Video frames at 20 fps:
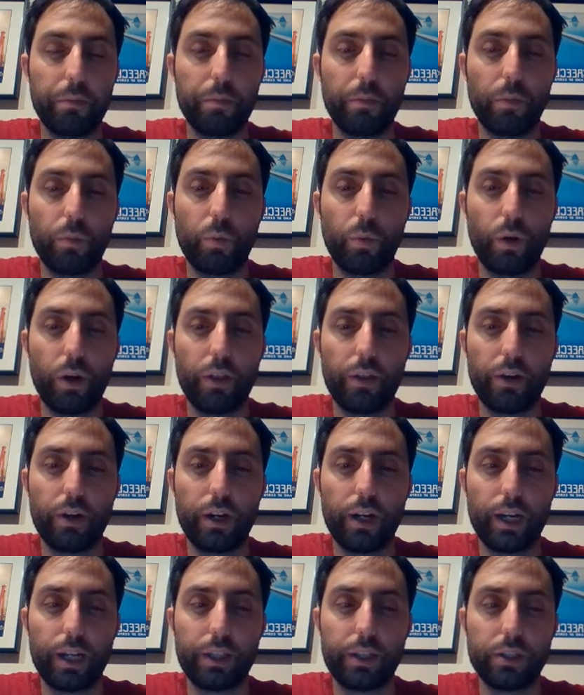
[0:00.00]
whether or
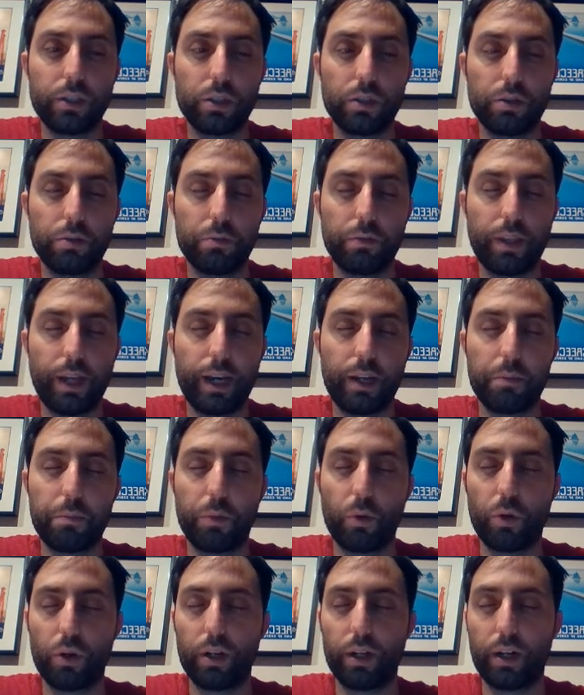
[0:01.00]
not this is that
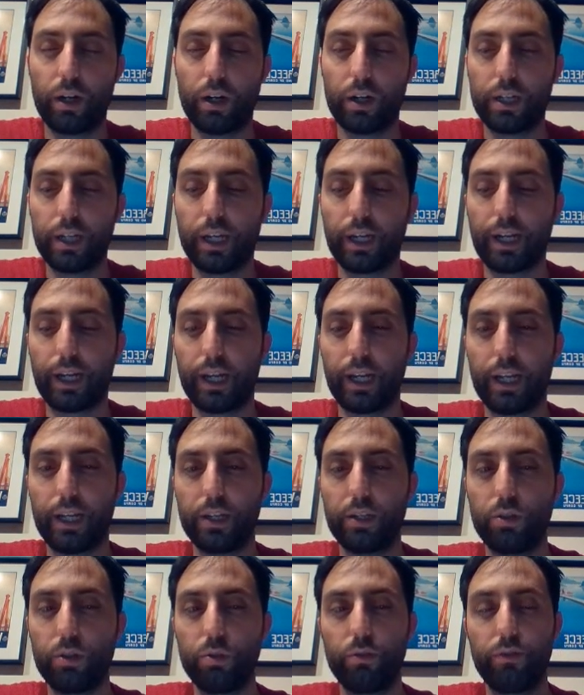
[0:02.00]
important in our deck, I
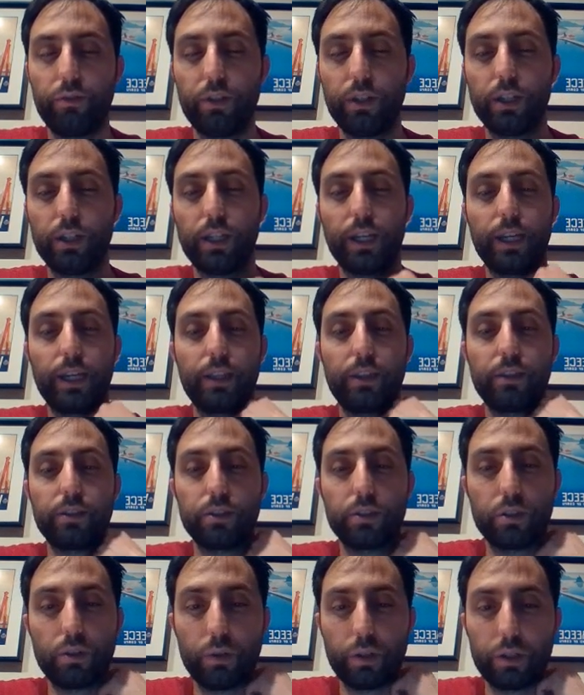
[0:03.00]
do feel like this
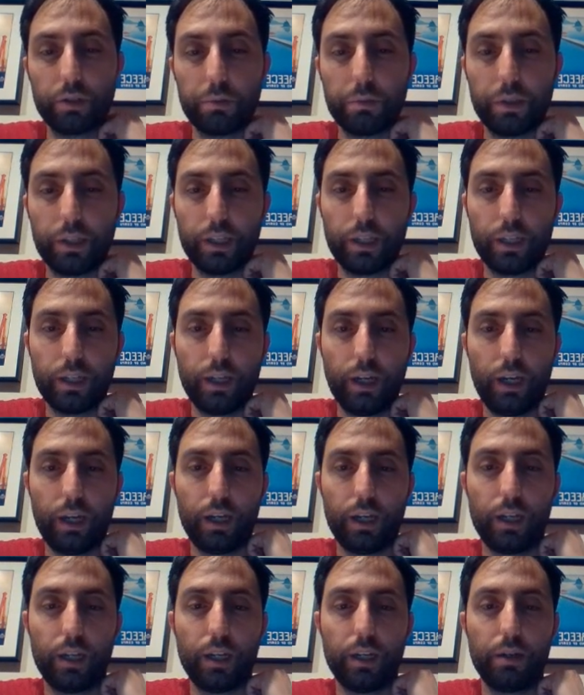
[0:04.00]
is going to be
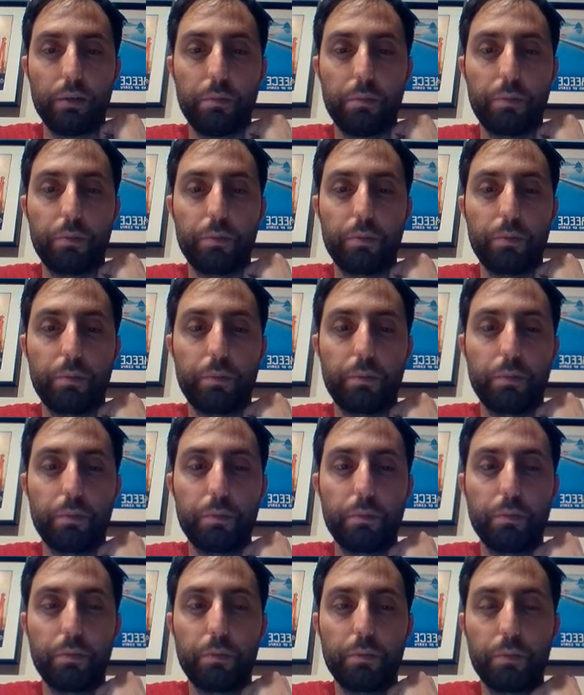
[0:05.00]
a
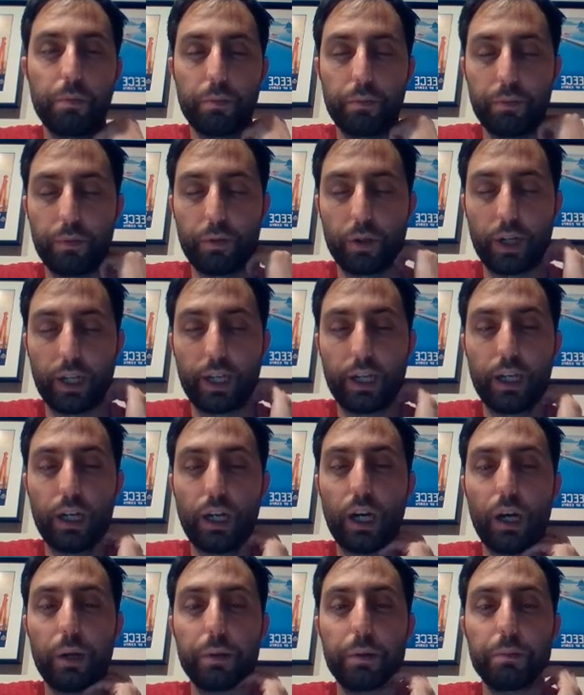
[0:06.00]
pretty
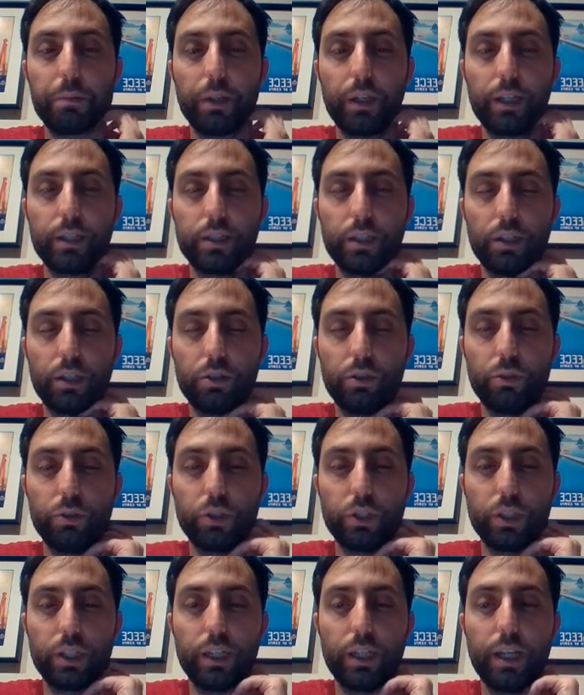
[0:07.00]
commonplace
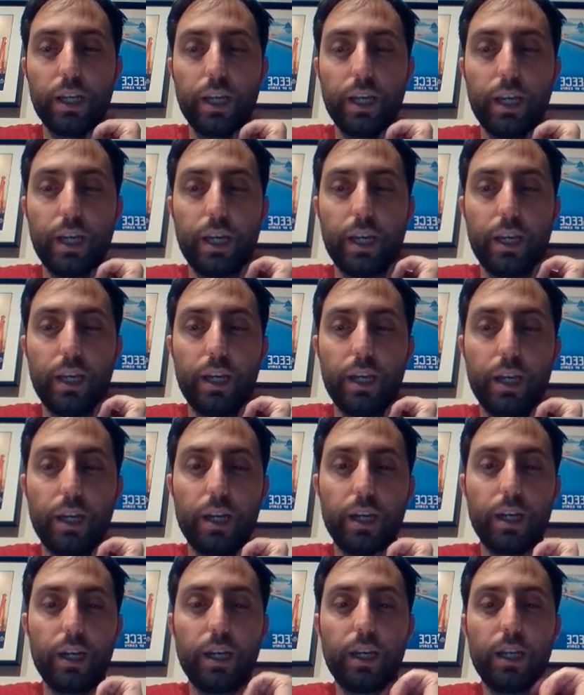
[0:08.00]
inclusion
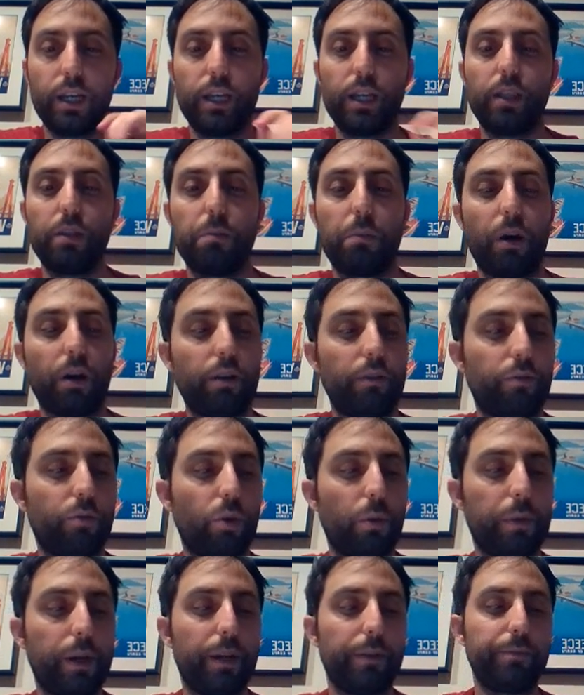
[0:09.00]
in the Modern
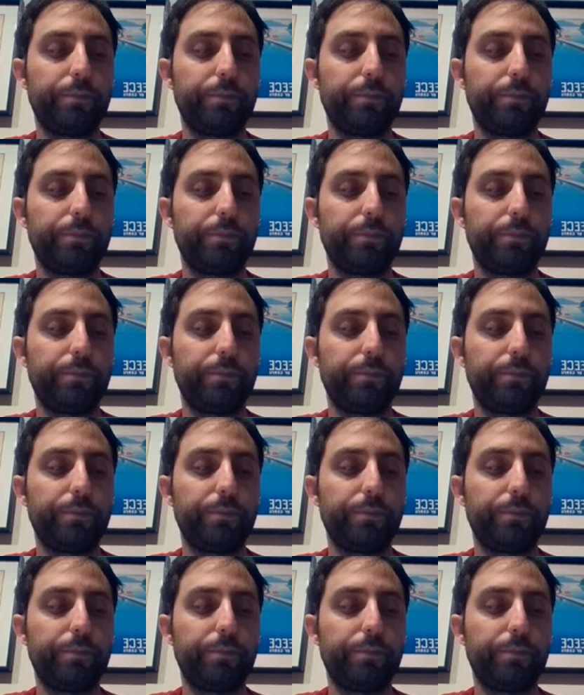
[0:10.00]
format.